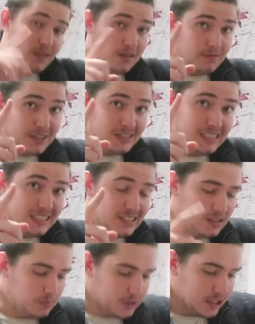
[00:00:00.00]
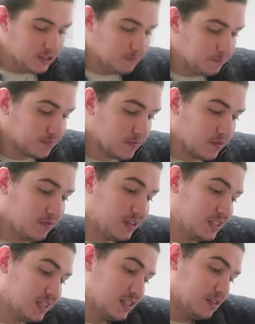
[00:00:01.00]
We're very easy to break,
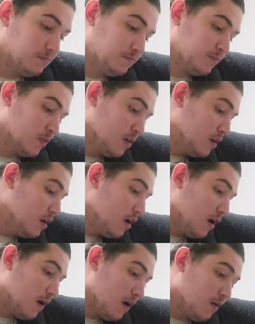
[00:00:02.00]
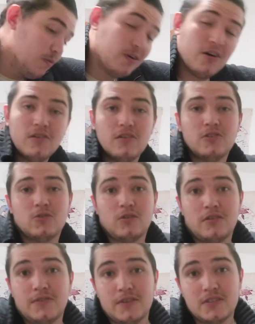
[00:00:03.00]
very delicate. And we got a
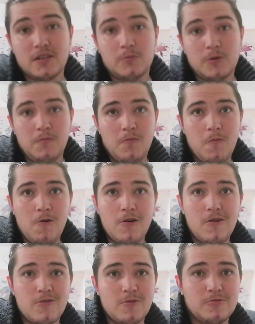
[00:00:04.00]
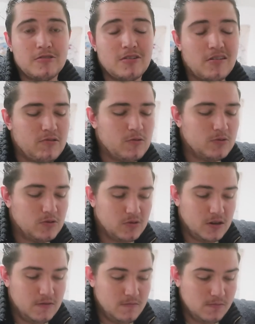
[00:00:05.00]
giraffe and a zebra on our trip to South Africa, which is
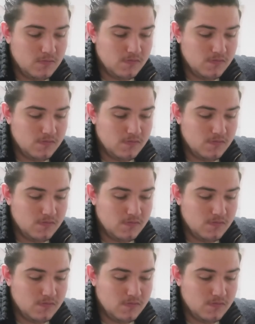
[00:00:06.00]
great.